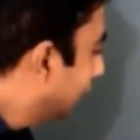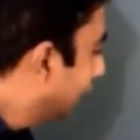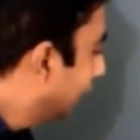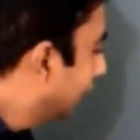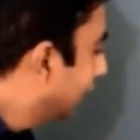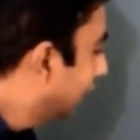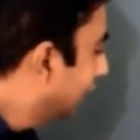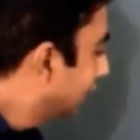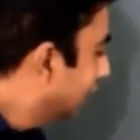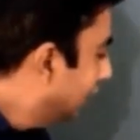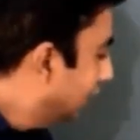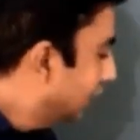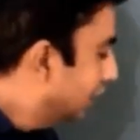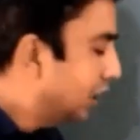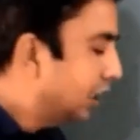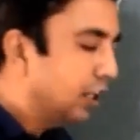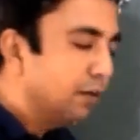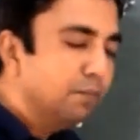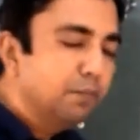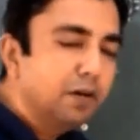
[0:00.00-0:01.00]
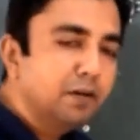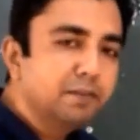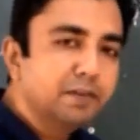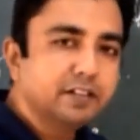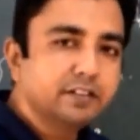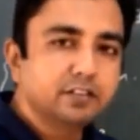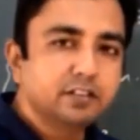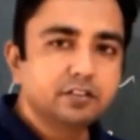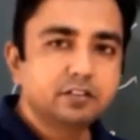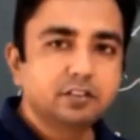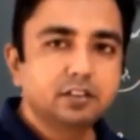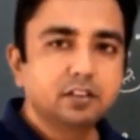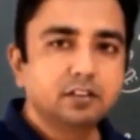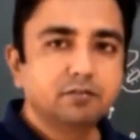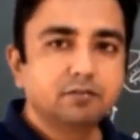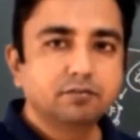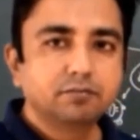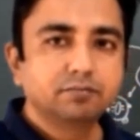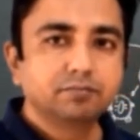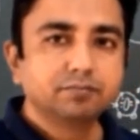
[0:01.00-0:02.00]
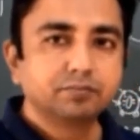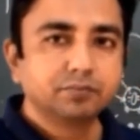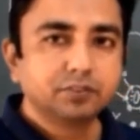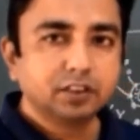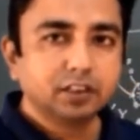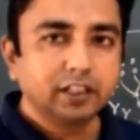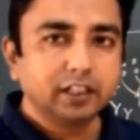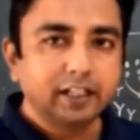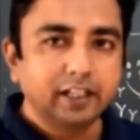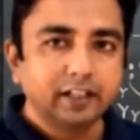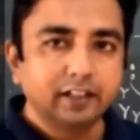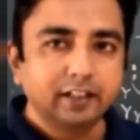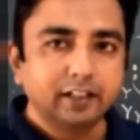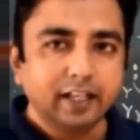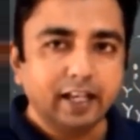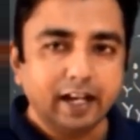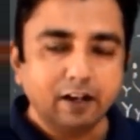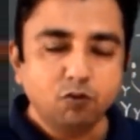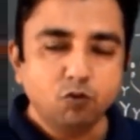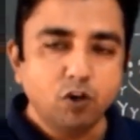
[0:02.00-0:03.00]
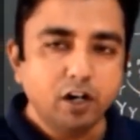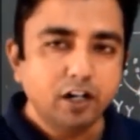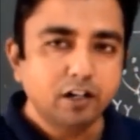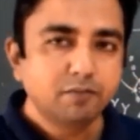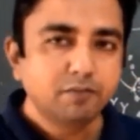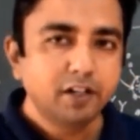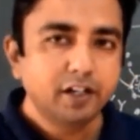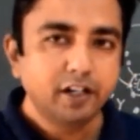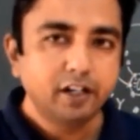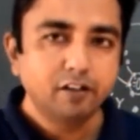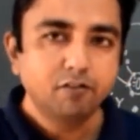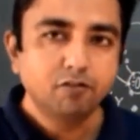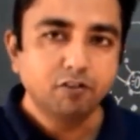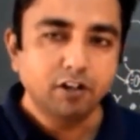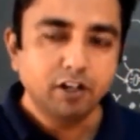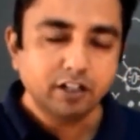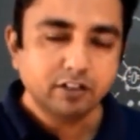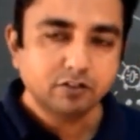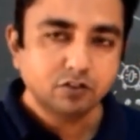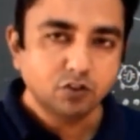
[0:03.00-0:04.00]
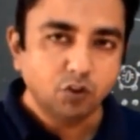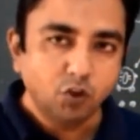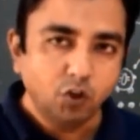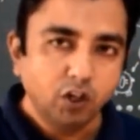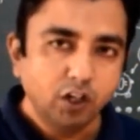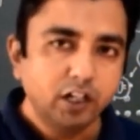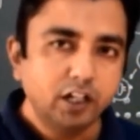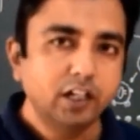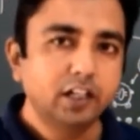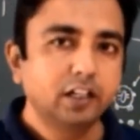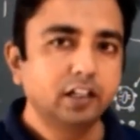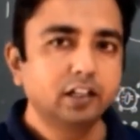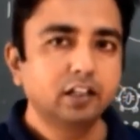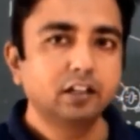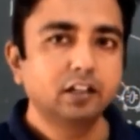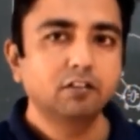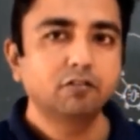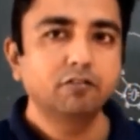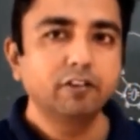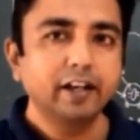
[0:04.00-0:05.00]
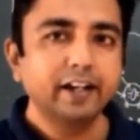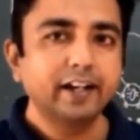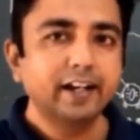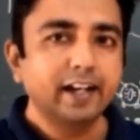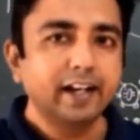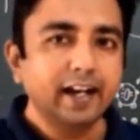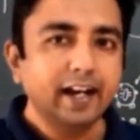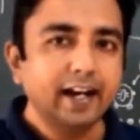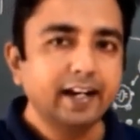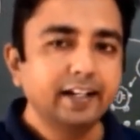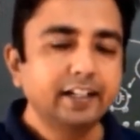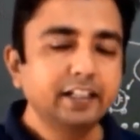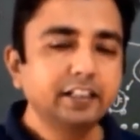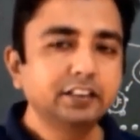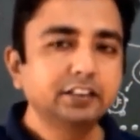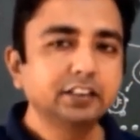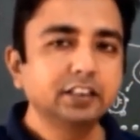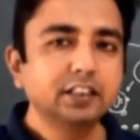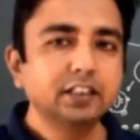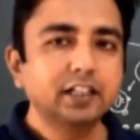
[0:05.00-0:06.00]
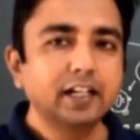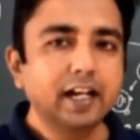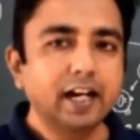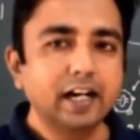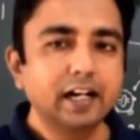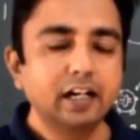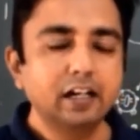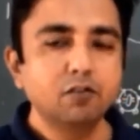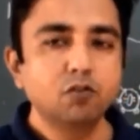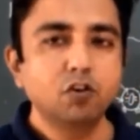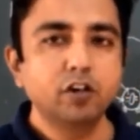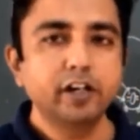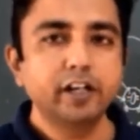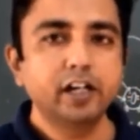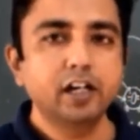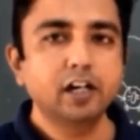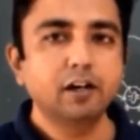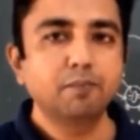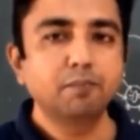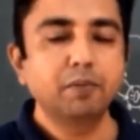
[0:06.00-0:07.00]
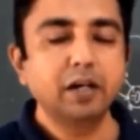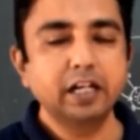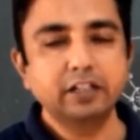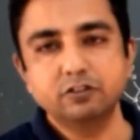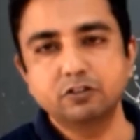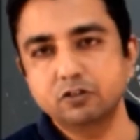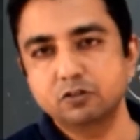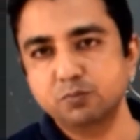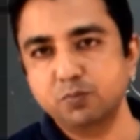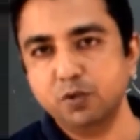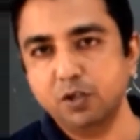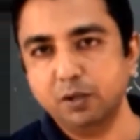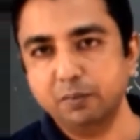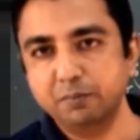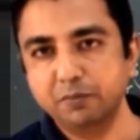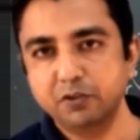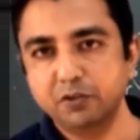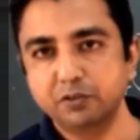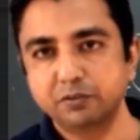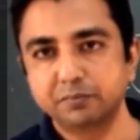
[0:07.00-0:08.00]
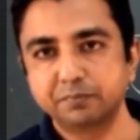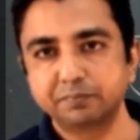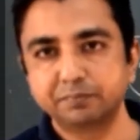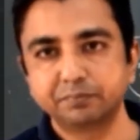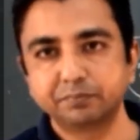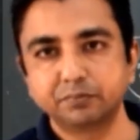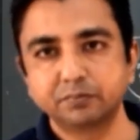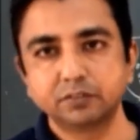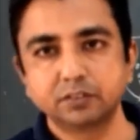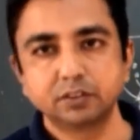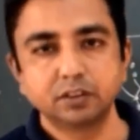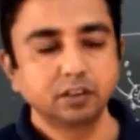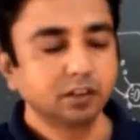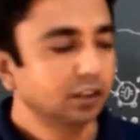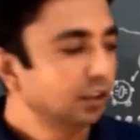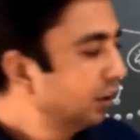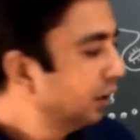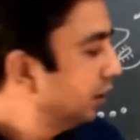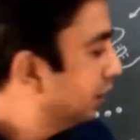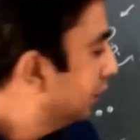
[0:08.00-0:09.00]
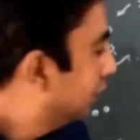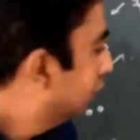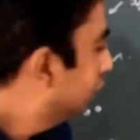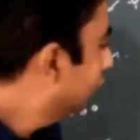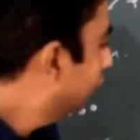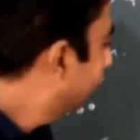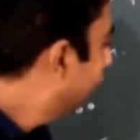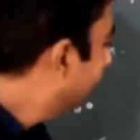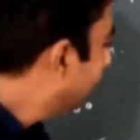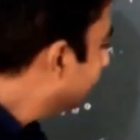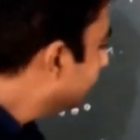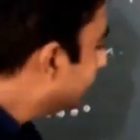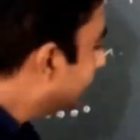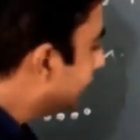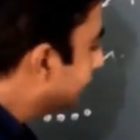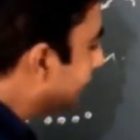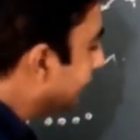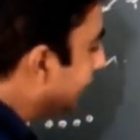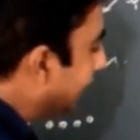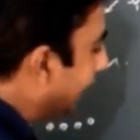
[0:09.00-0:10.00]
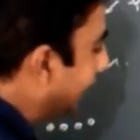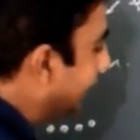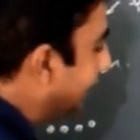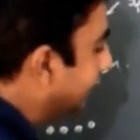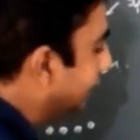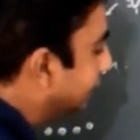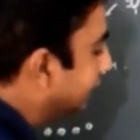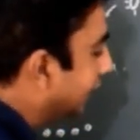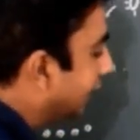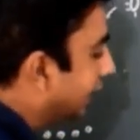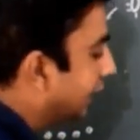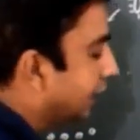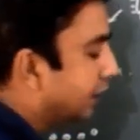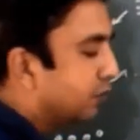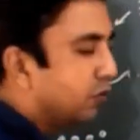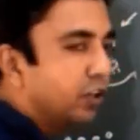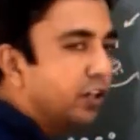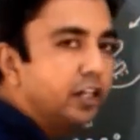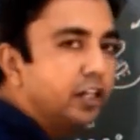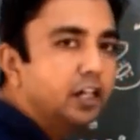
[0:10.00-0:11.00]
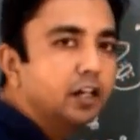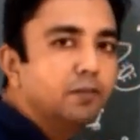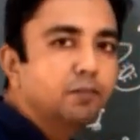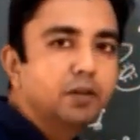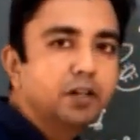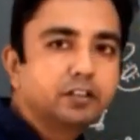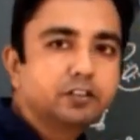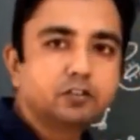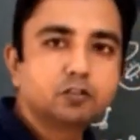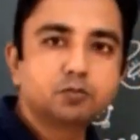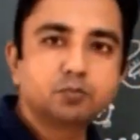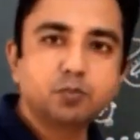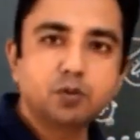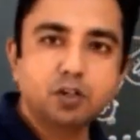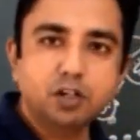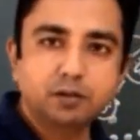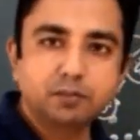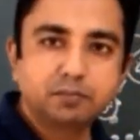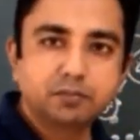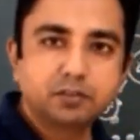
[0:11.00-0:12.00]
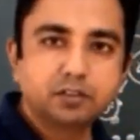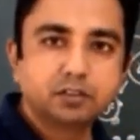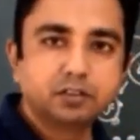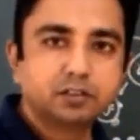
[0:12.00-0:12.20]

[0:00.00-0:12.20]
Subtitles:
in the complement system in acquired immunity works only when antigen-antibody complex is formed. So once this antigen-antibody complex is formed,